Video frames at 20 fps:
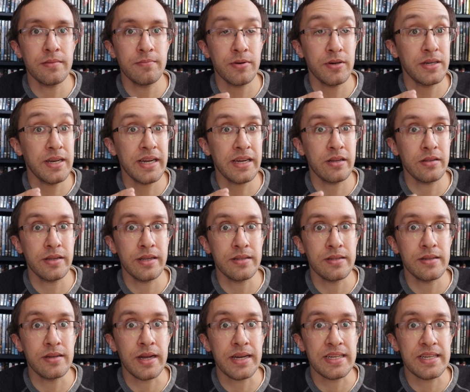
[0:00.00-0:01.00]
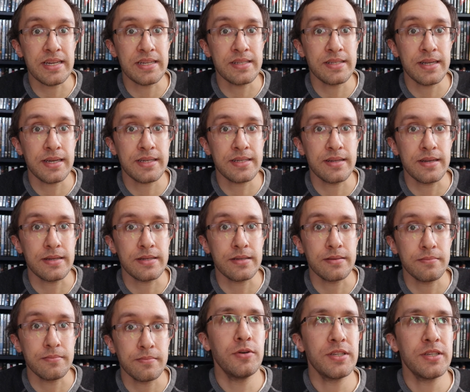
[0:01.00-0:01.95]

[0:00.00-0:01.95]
and particularly in the 1960s.